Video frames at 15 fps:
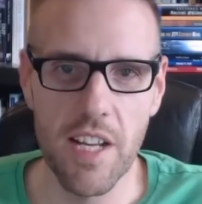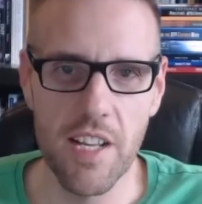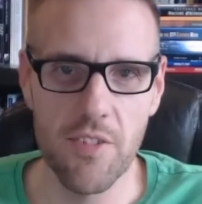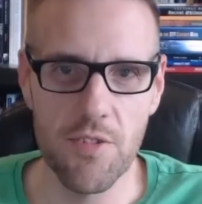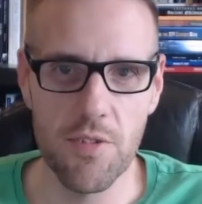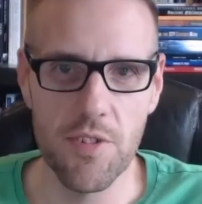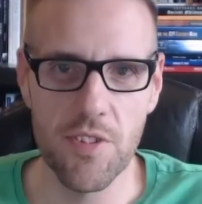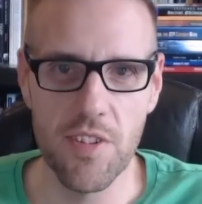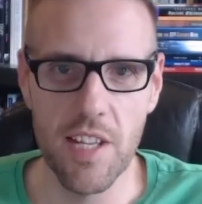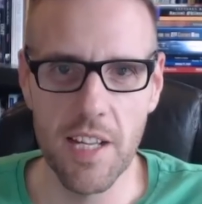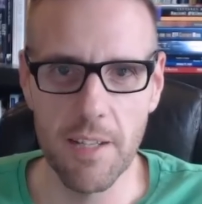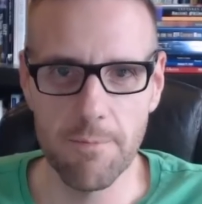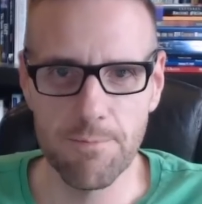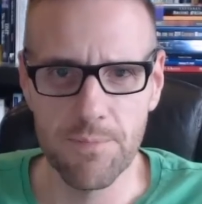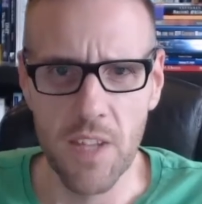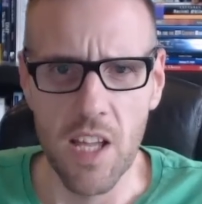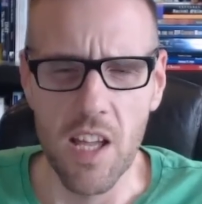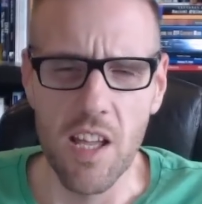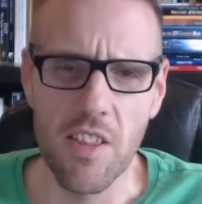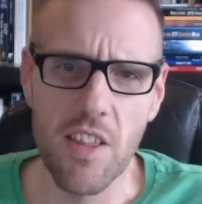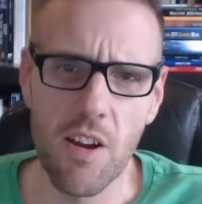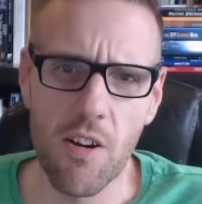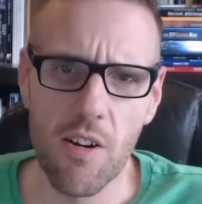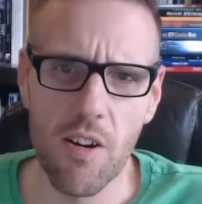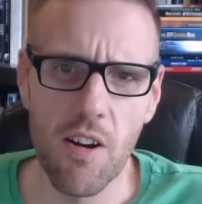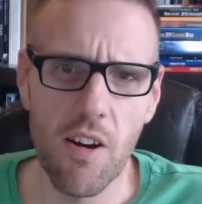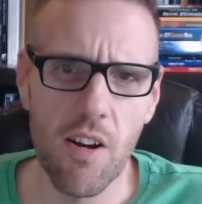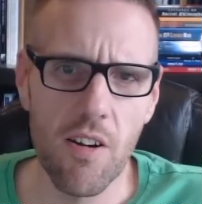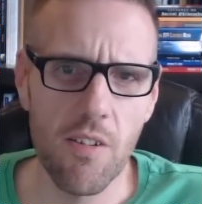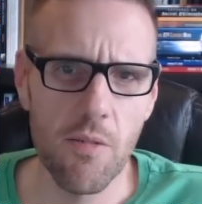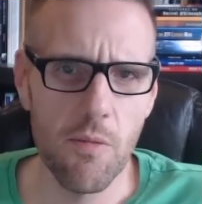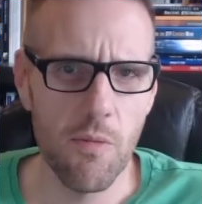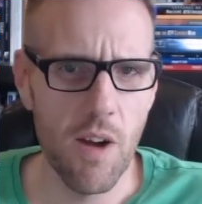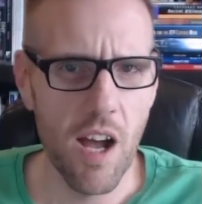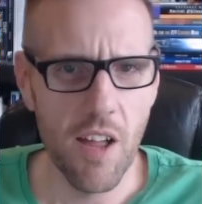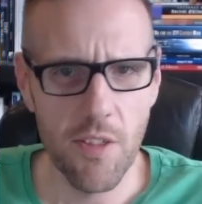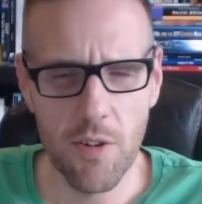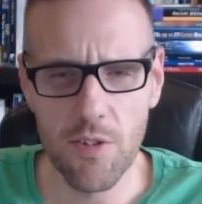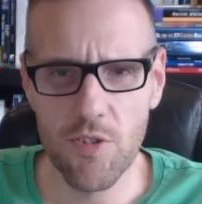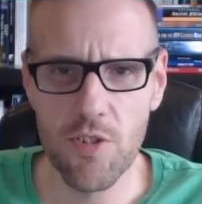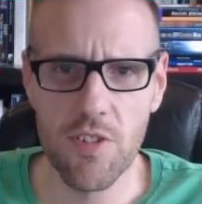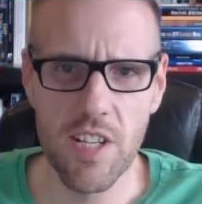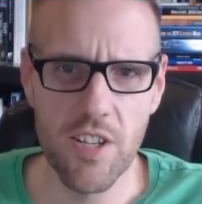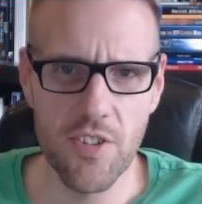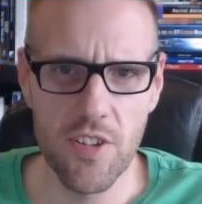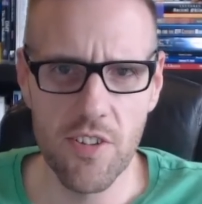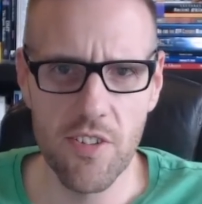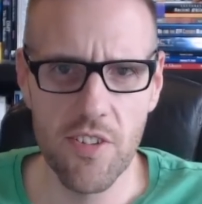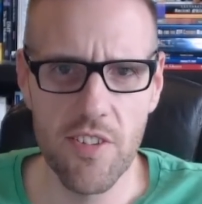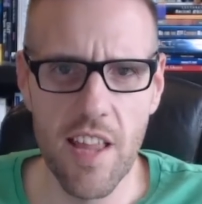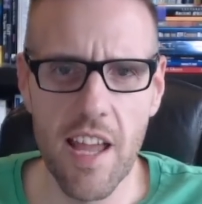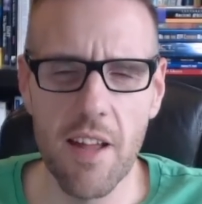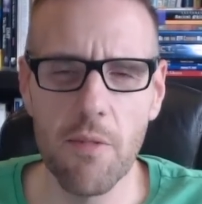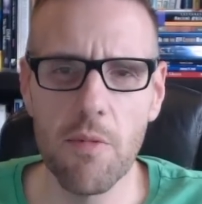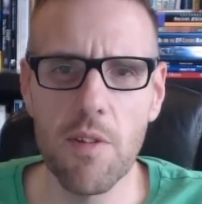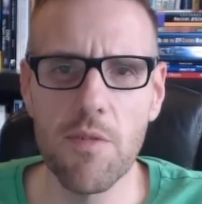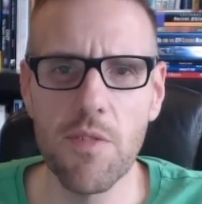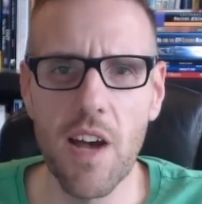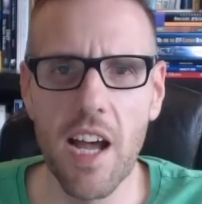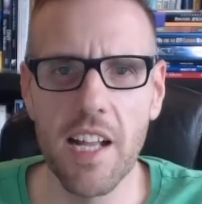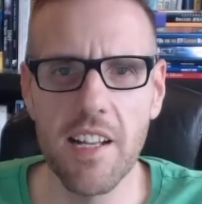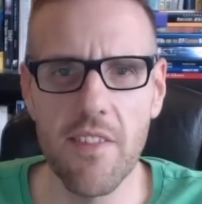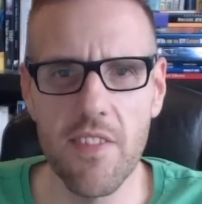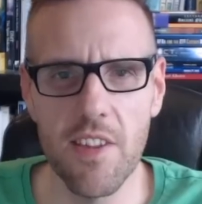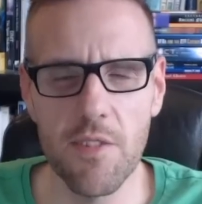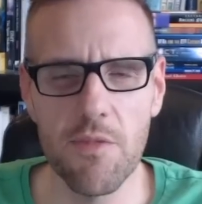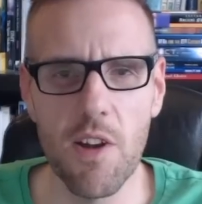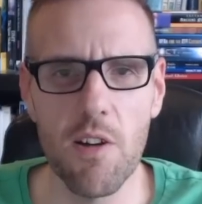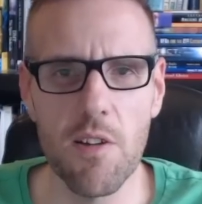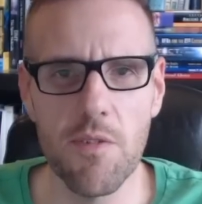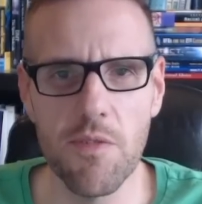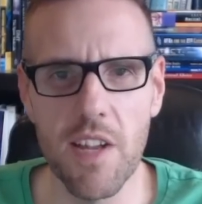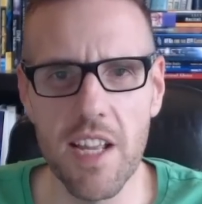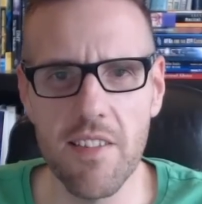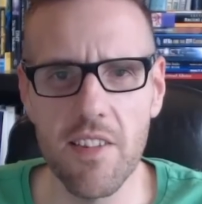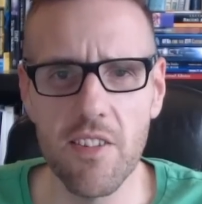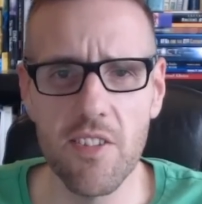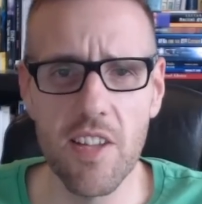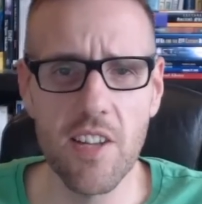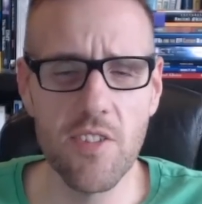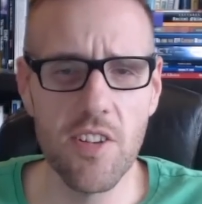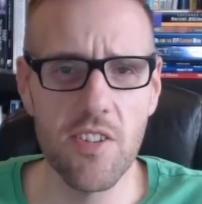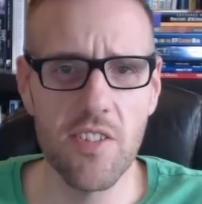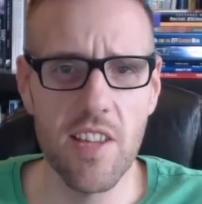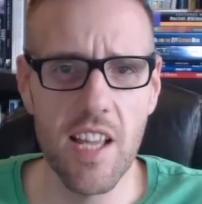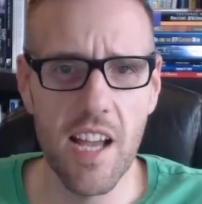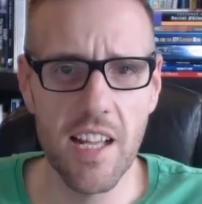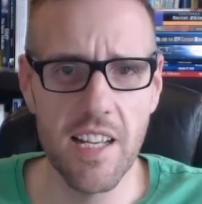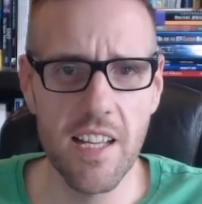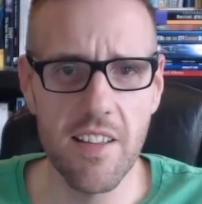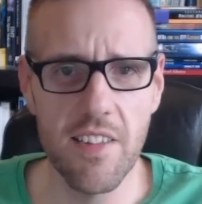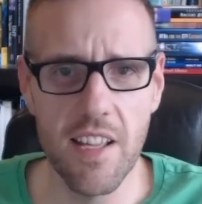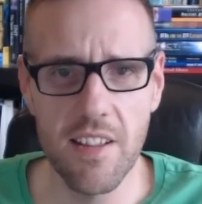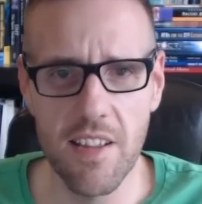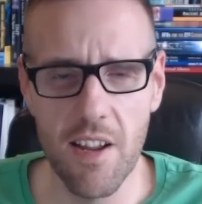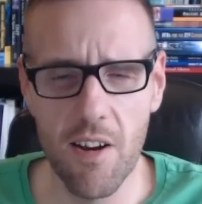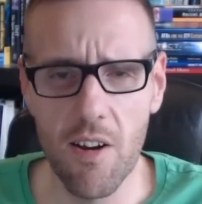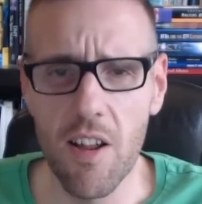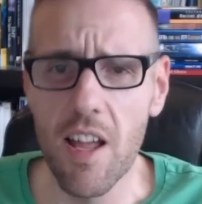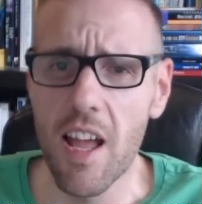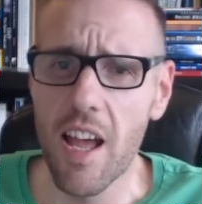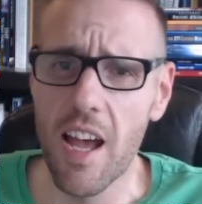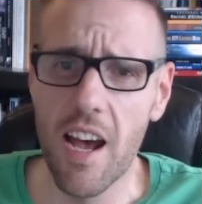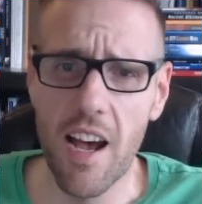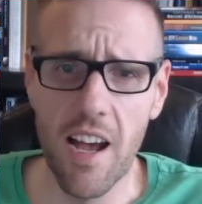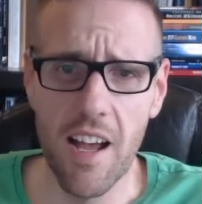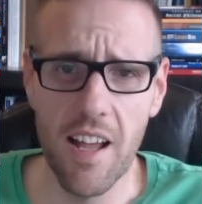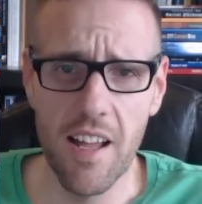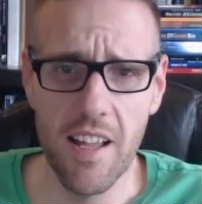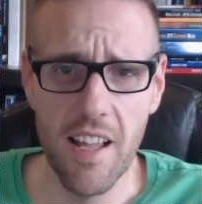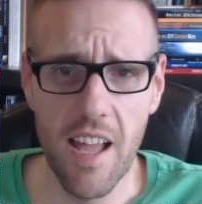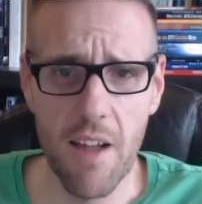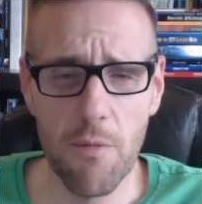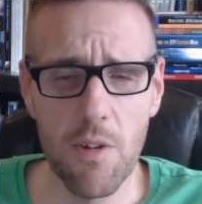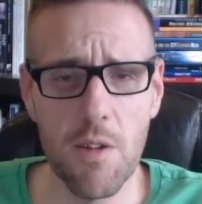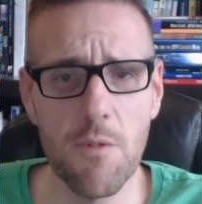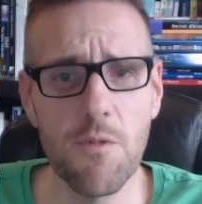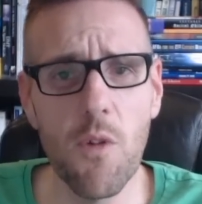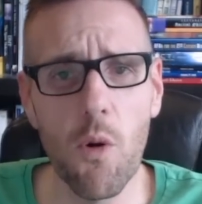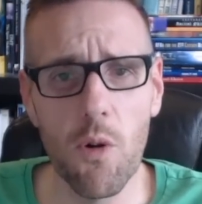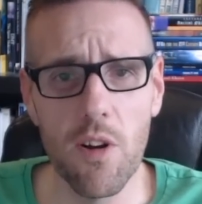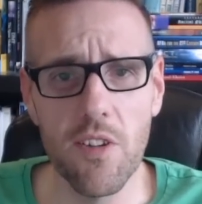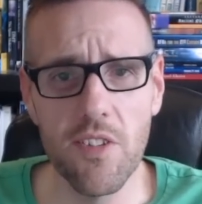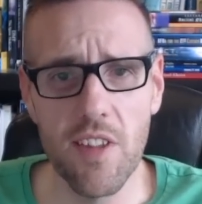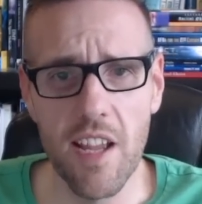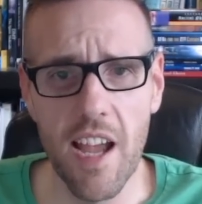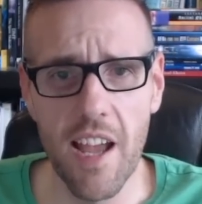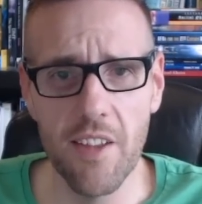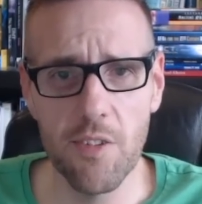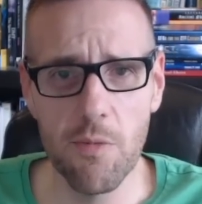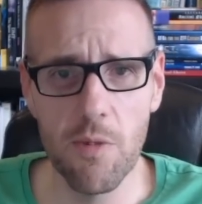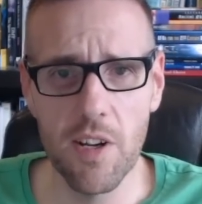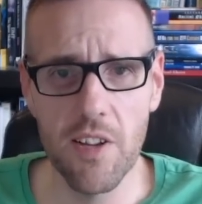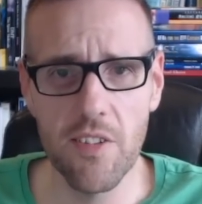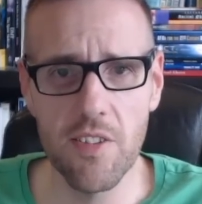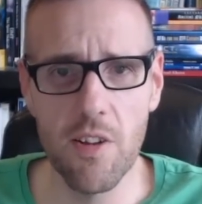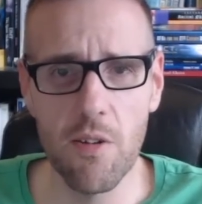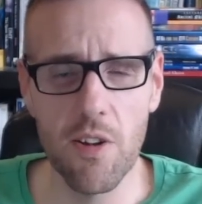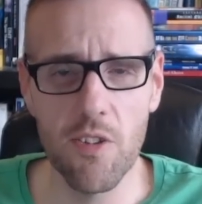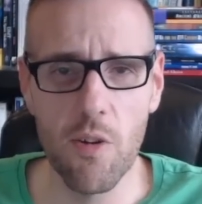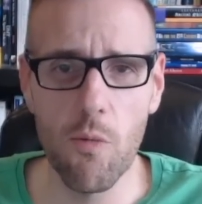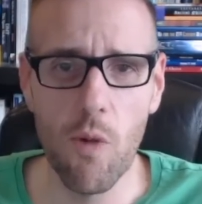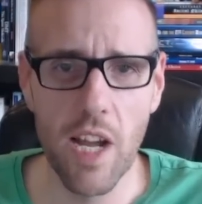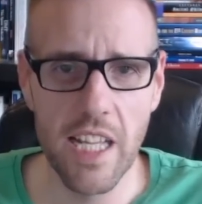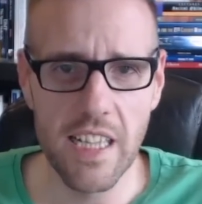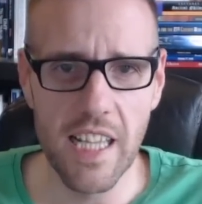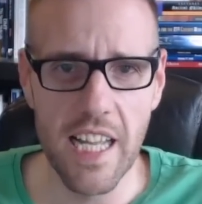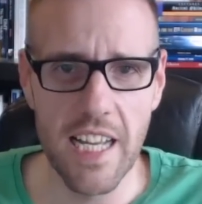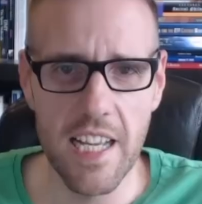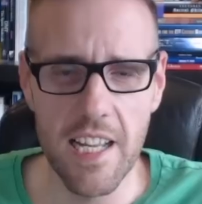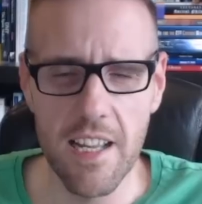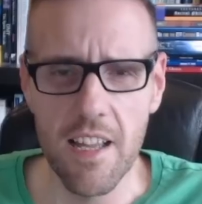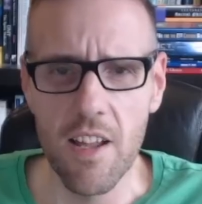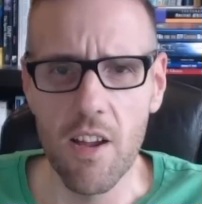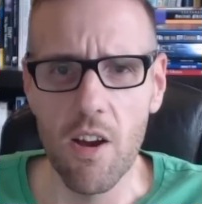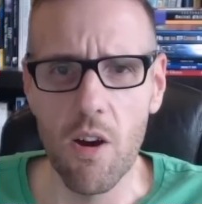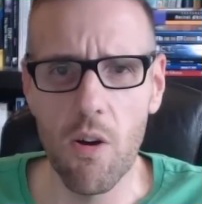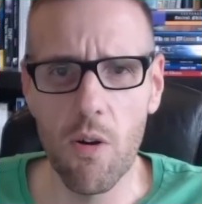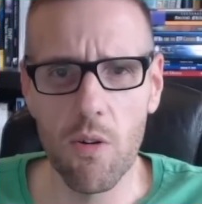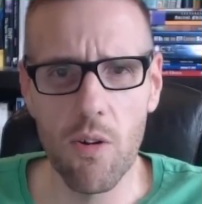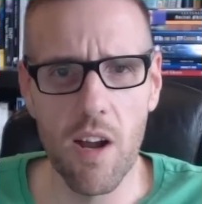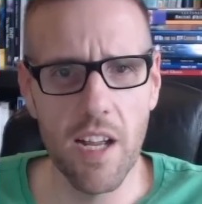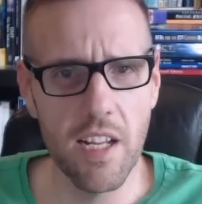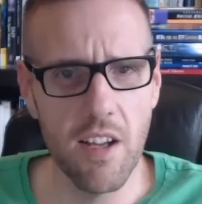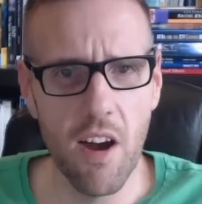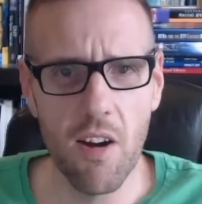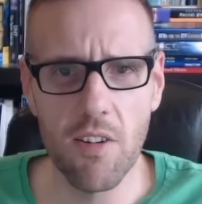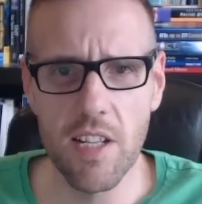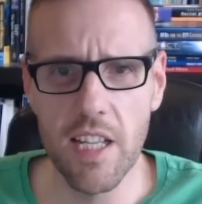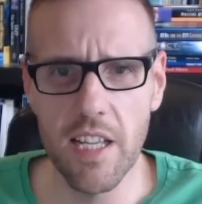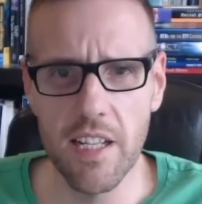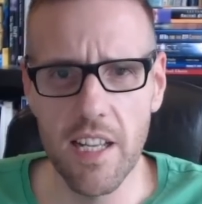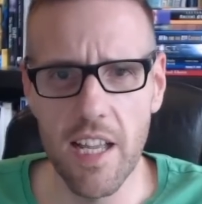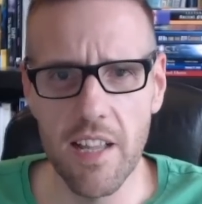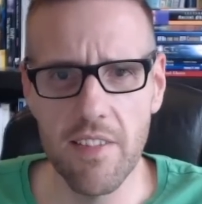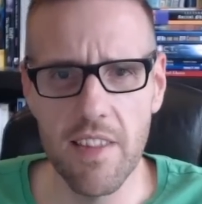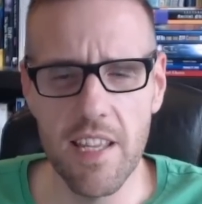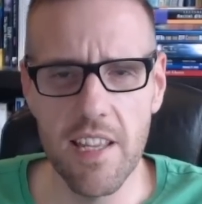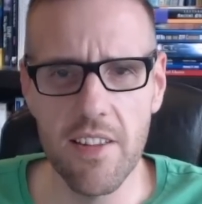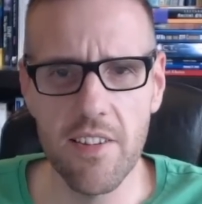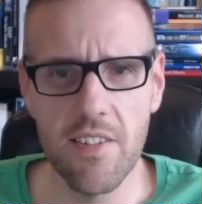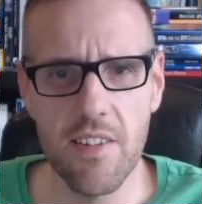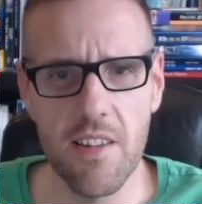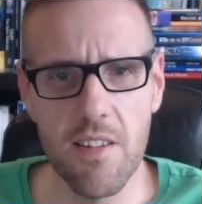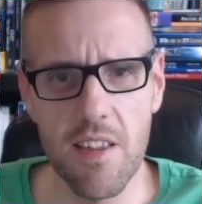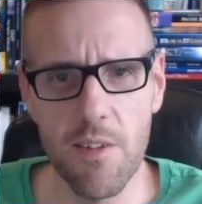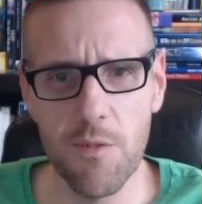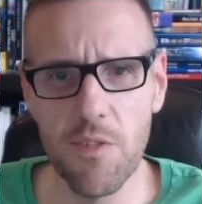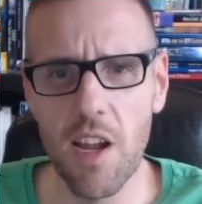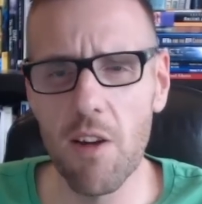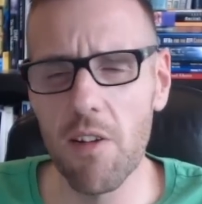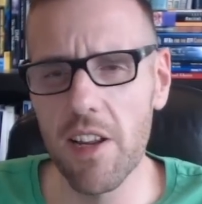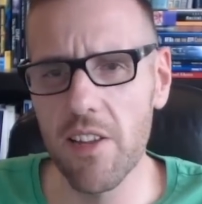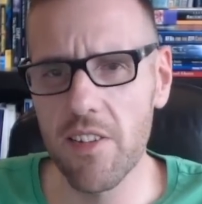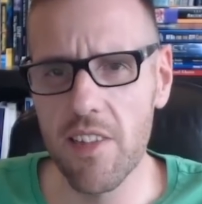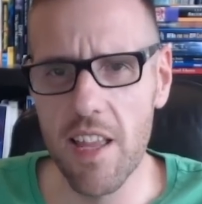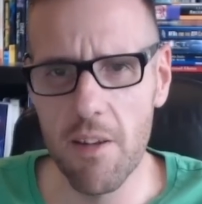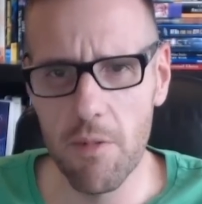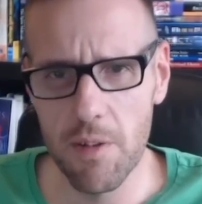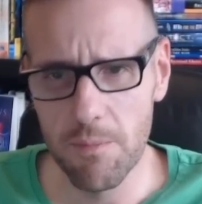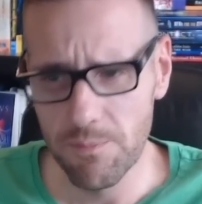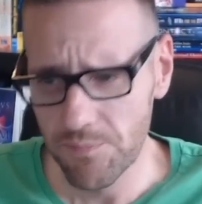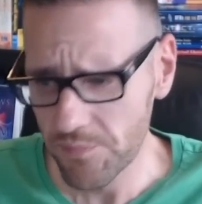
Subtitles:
interesting. There are other traditions that we find in this fairy faith, such as the idea that there every forest has what is known as a white lady or a guardian, and these fairies, they would